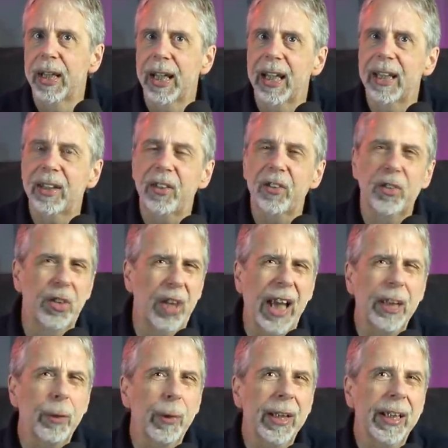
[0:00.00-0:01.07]
It is
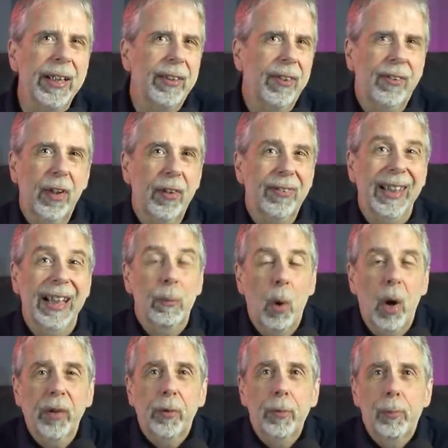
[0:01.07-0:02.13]
genuinely disgusting
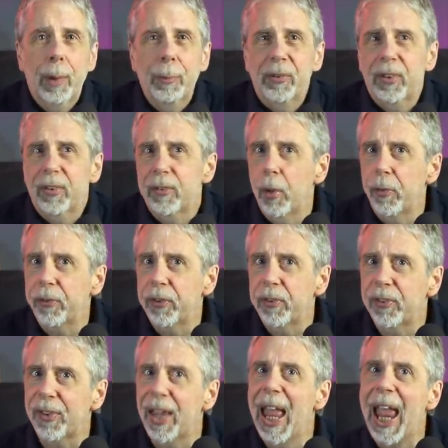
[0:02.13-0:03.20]
white supremacist
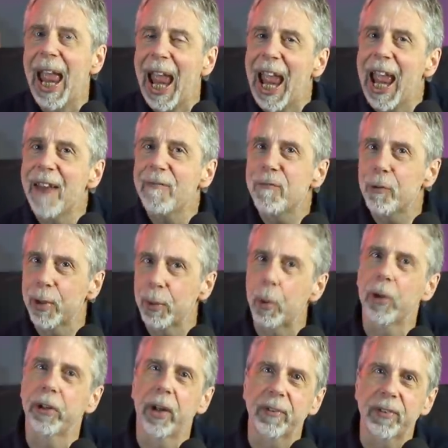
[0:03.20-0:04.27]
nonsense.
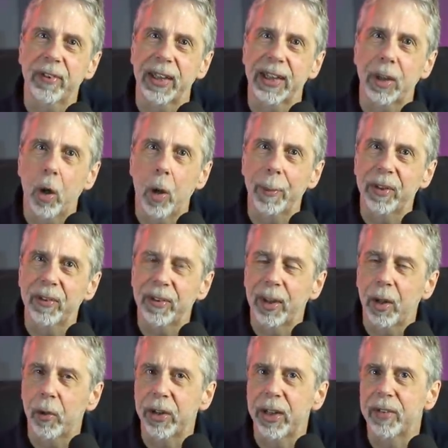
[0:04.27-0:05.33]
Everyone I've seen
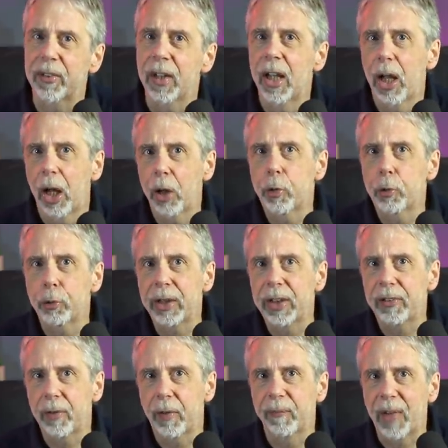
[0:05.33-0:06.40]
commenting on it
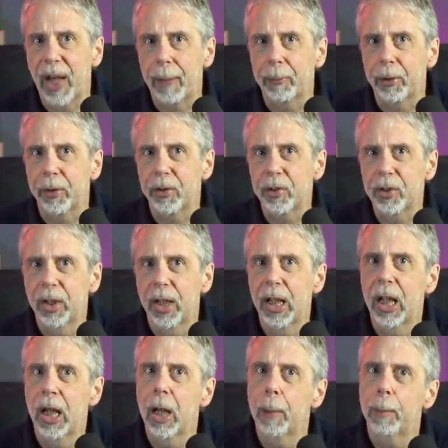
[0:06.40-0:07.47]
agrees on that much.
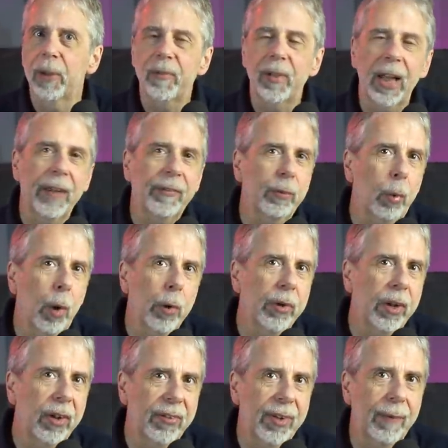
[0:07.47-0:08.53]
But the left won't
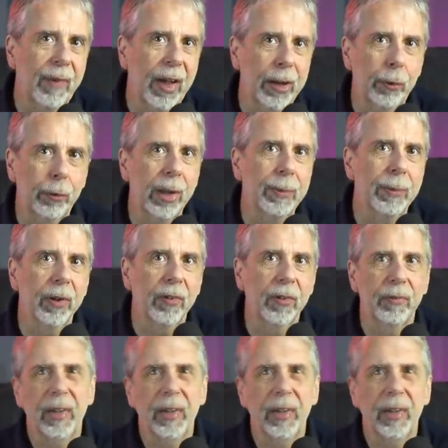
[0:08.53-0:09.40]
accept that agreement.